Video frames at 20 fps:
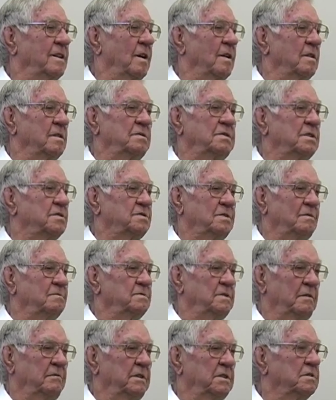No, it was just a,
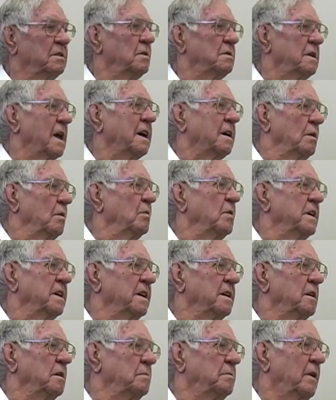it was like a
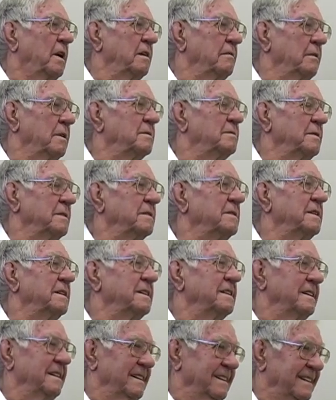wing. Oh, it was a piece
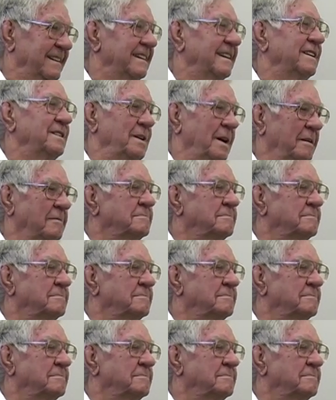of it. Yeah.